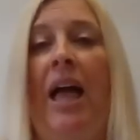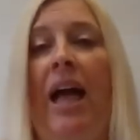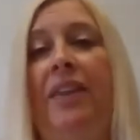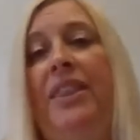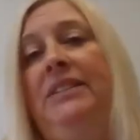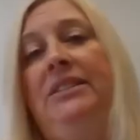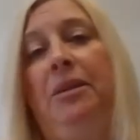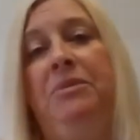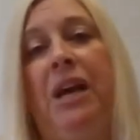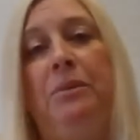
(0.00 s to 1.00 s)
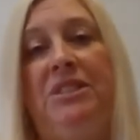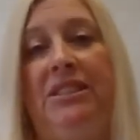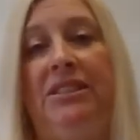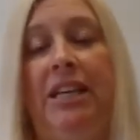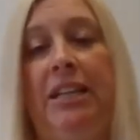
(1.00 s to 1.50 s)
And then sometimes
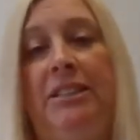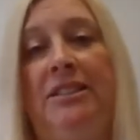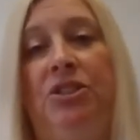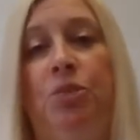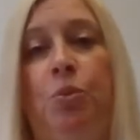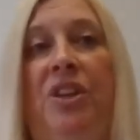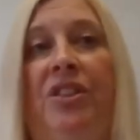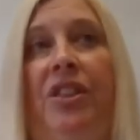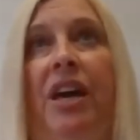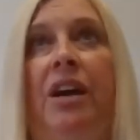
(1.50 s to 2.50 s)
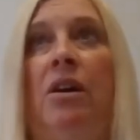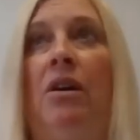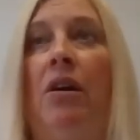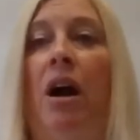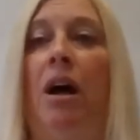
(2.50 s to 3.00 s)
these kittens, with
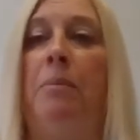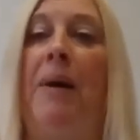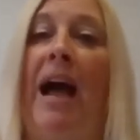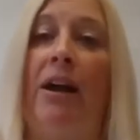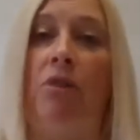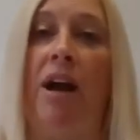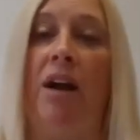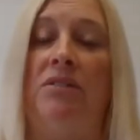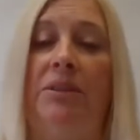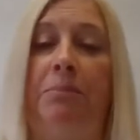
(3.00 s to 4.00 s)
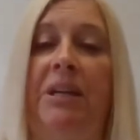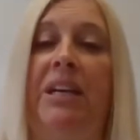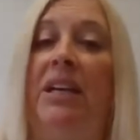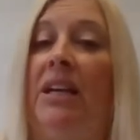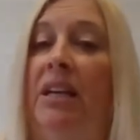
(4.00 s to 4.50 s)
their background
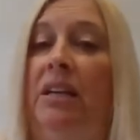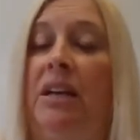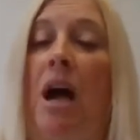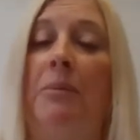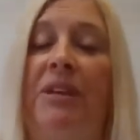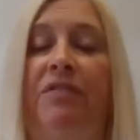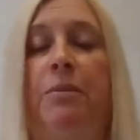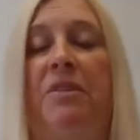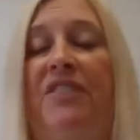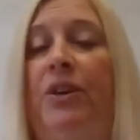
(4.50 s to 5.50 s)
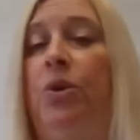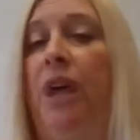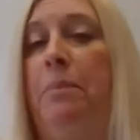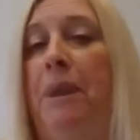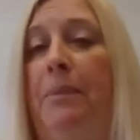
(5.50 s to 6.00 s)
and coming from a feral
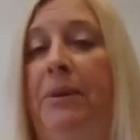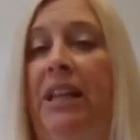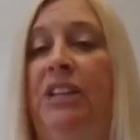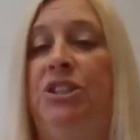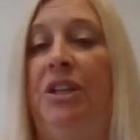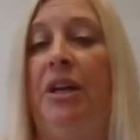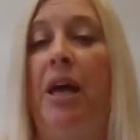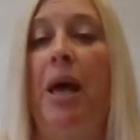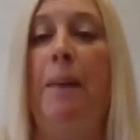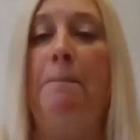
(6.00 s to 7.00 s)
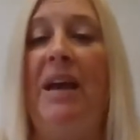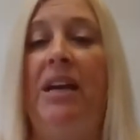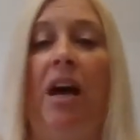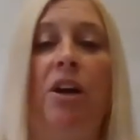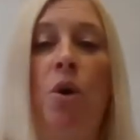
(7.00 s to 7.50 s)
cat population, may
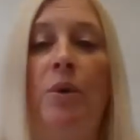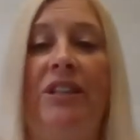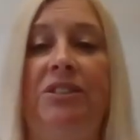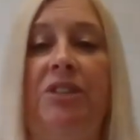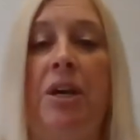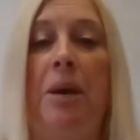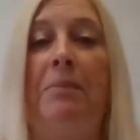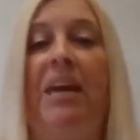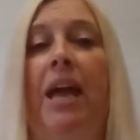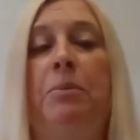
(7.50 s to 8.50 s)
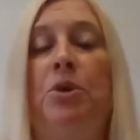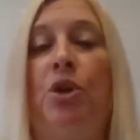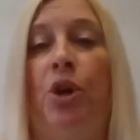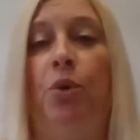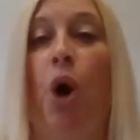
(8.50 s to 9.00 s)
not always be able to
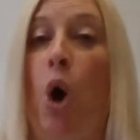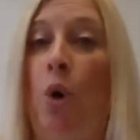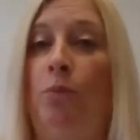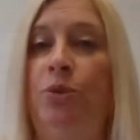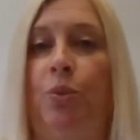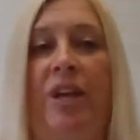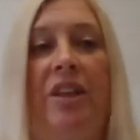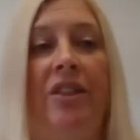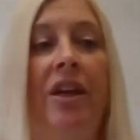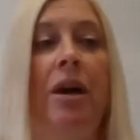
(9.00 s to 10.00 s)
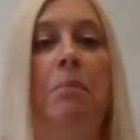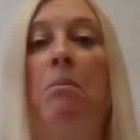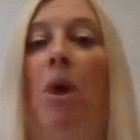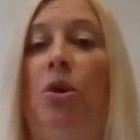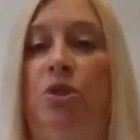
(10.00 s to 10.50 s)
go to homes with
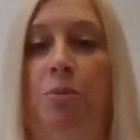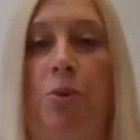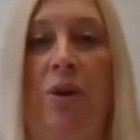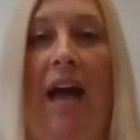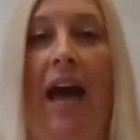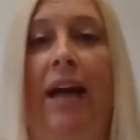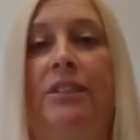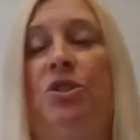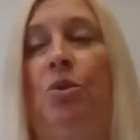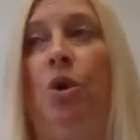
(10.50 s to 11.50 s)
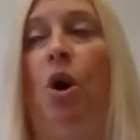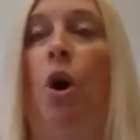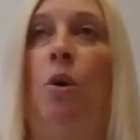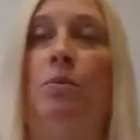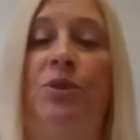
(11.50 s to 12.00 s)
multiple cats, or
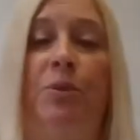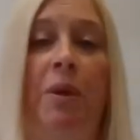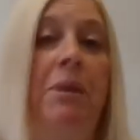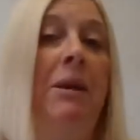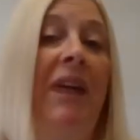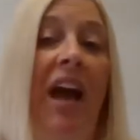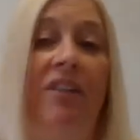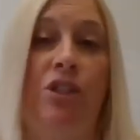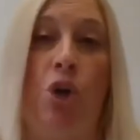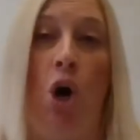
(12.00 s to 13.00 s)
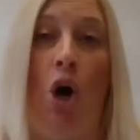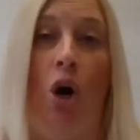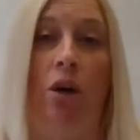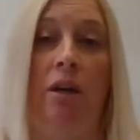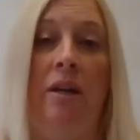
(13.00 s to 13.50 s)
homes that maybe have a
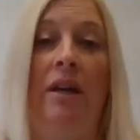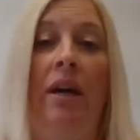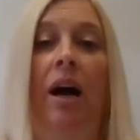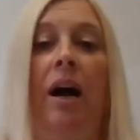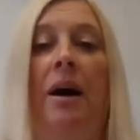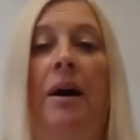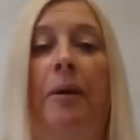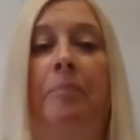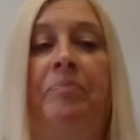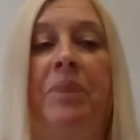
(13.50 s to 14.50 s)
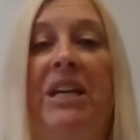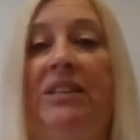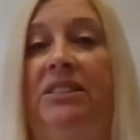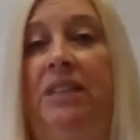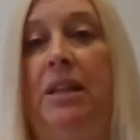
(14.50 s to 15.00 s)
dog,
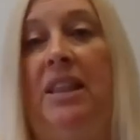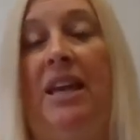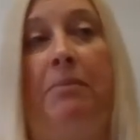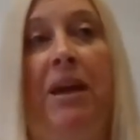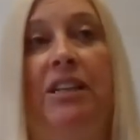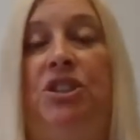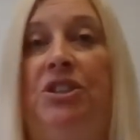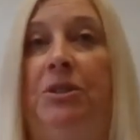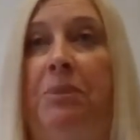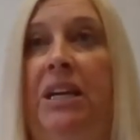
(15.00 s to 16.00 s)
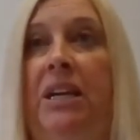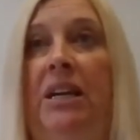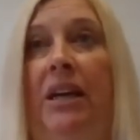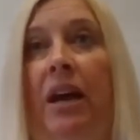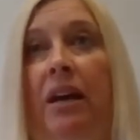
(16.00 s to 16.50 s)
because they may just
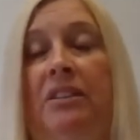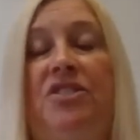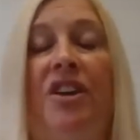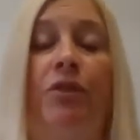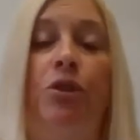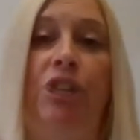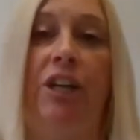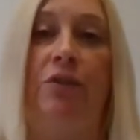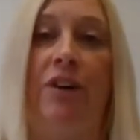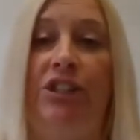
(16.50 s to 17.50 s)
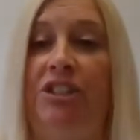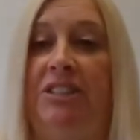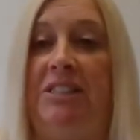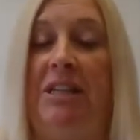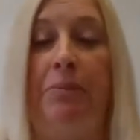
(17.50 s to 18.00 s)
be several
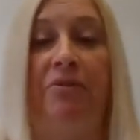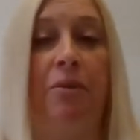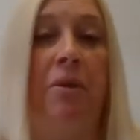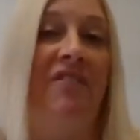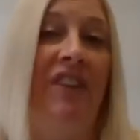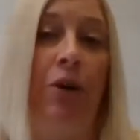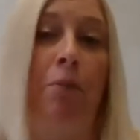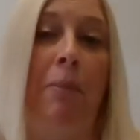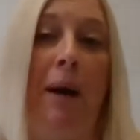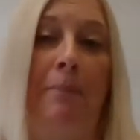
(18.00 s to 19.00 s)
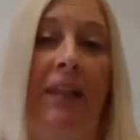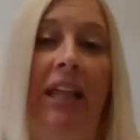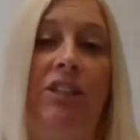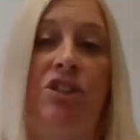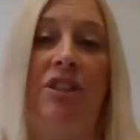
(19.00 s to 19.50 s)
generations deep from a feral
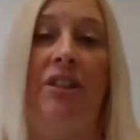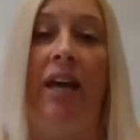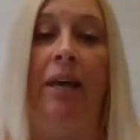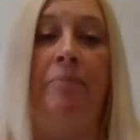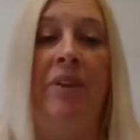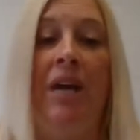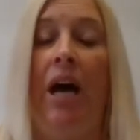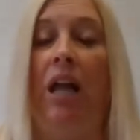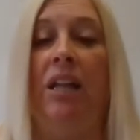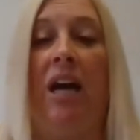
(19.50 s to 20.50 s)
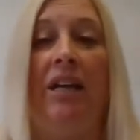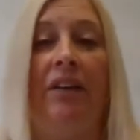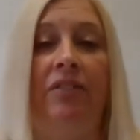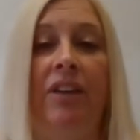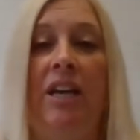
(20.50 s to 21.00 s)
population, that a lot
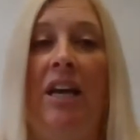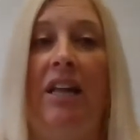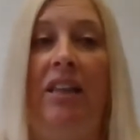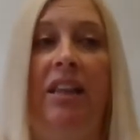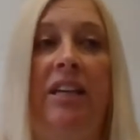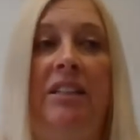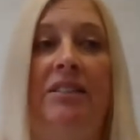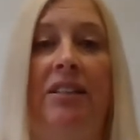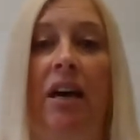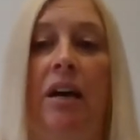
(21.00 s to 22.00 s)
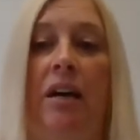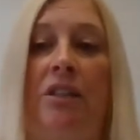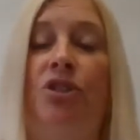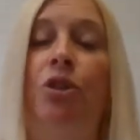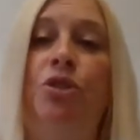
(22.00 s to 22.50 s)
of these
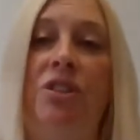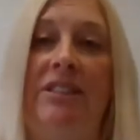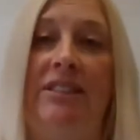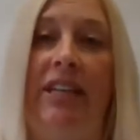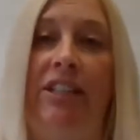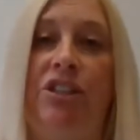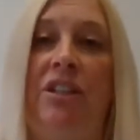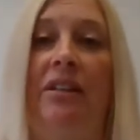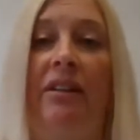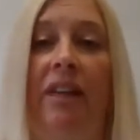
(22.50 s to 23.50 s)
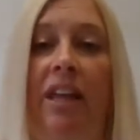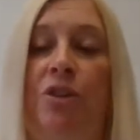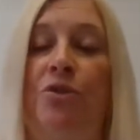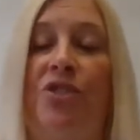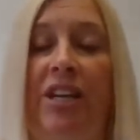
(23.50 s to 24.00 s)
socialization that
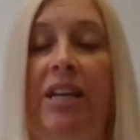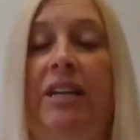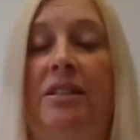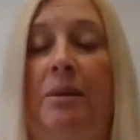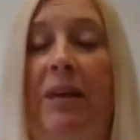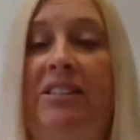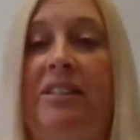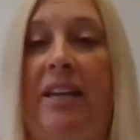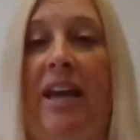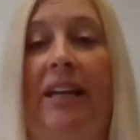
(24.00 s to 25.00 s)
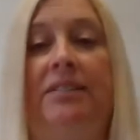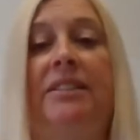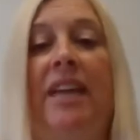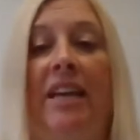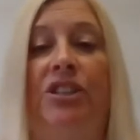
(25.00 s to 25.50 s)
you see in domestic cats,
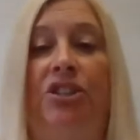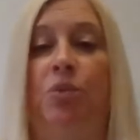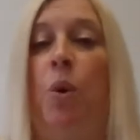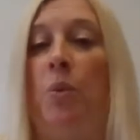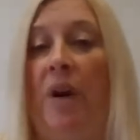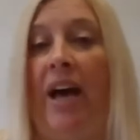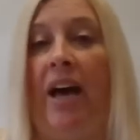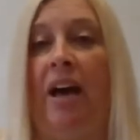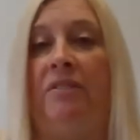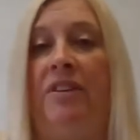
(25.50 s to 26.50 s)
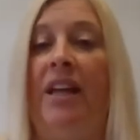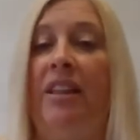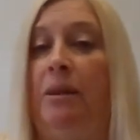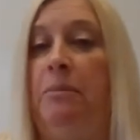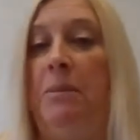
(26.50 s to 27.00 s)
they just won't have.
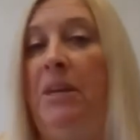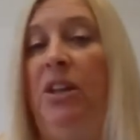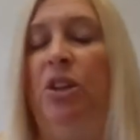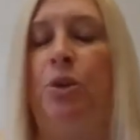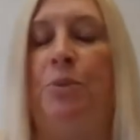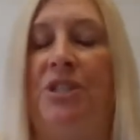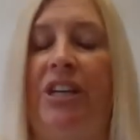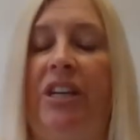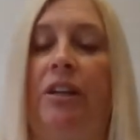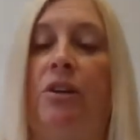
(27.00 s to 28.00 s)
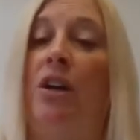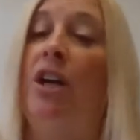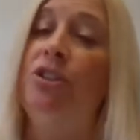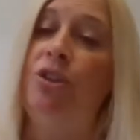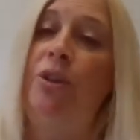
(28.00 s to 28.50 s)
They may be a little particular.
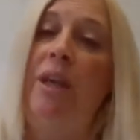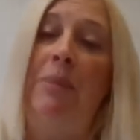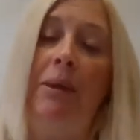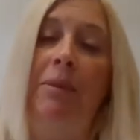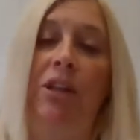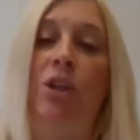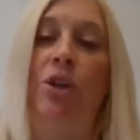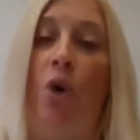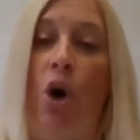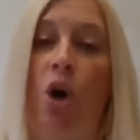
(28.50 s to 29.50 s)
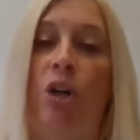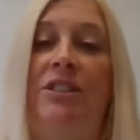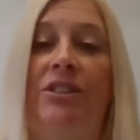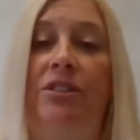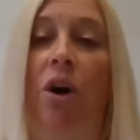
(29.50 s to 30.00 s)
So they may be a little
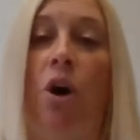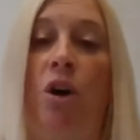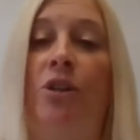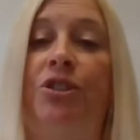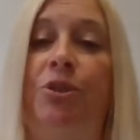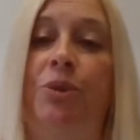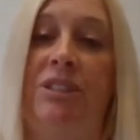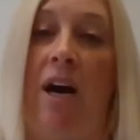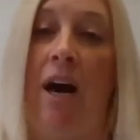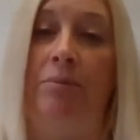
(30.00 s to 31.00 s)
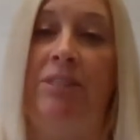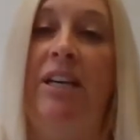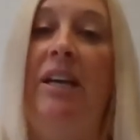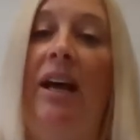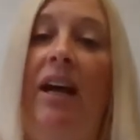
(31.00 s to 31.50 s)
harder to adopt.
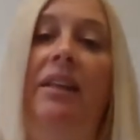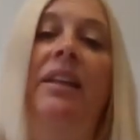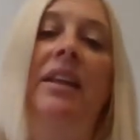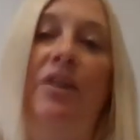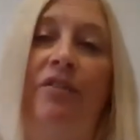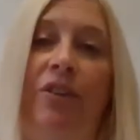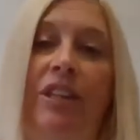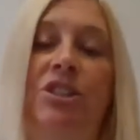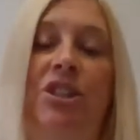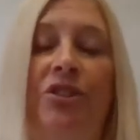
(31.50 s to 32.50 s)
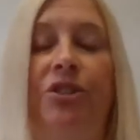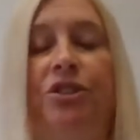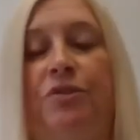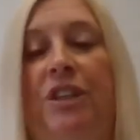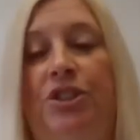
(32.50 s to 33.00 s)
And then therefore these shelters
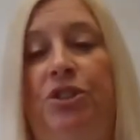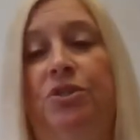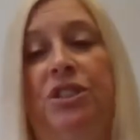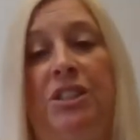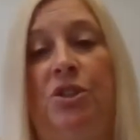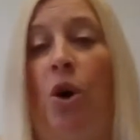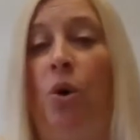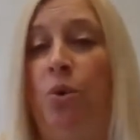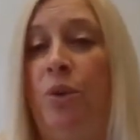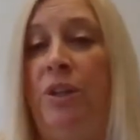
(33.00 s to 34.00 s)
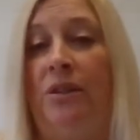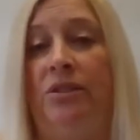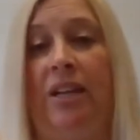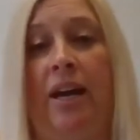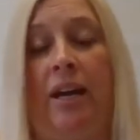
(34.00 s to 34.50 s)
and rescues need to hold on
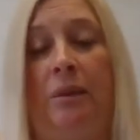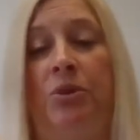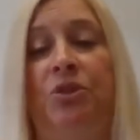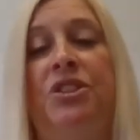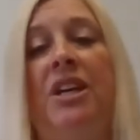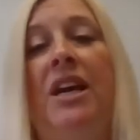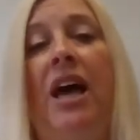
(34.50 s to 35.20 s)
those animals.